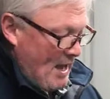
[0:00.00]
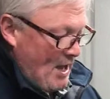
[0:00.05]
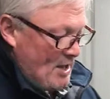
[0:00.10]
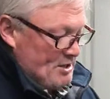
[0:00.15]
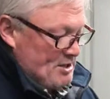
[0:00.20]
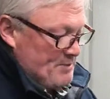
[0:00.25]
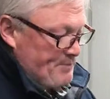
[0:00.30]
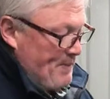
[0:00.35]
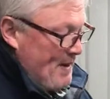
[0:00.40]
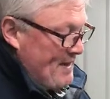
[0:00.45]

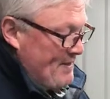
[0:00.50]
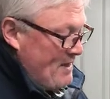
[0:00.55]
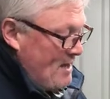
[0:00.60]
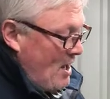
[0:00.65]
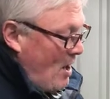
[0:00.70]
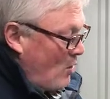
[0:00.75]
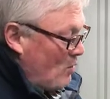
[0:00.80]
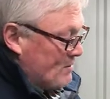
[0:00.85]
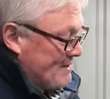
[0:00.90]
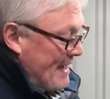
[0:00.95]
and spread the
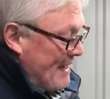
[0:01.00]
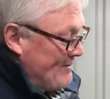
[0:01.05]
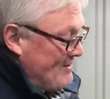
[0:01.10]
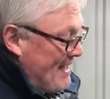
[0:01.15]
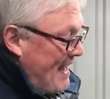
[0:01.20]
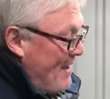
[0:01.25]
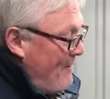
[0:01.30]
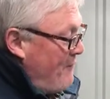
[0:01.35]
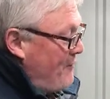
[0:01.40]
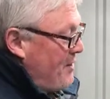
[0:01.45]
holes out
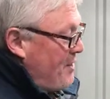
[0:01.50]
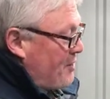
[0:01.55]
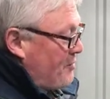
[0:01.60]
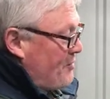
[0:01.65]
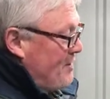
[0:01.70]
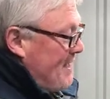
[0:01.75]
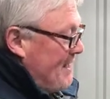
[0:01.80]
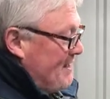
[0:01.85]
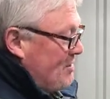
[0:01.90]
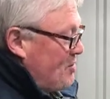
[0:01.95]
every
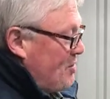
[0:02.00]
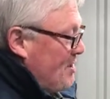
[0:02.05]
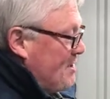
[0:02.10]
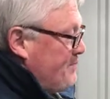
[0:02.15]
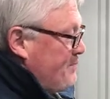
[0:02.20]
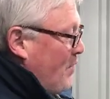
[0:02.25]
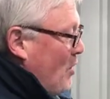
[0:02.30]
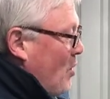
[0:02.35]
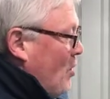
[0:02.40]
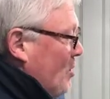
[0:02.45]
3
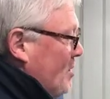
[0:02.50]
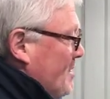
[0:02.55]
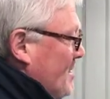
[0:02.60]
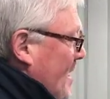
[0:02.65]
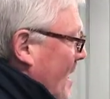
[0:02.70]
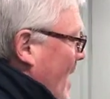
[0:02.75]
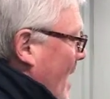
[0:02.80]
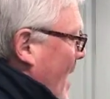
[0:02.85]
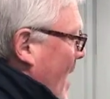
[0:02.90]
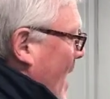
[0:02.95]
inches,
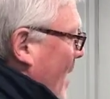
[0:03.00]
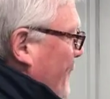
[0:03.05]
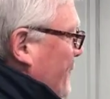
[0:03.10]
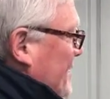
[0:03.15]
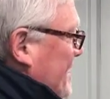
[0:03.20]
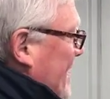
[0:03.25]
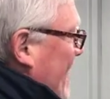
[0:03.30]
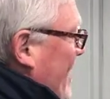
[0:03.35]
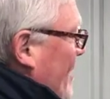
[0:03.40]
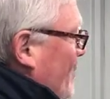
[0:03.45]
but I've
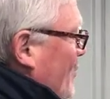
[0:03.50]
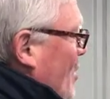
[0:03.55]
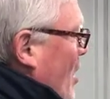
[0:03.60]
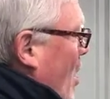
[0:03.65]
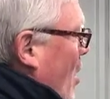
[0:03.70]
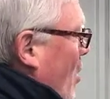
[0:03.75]
staggered the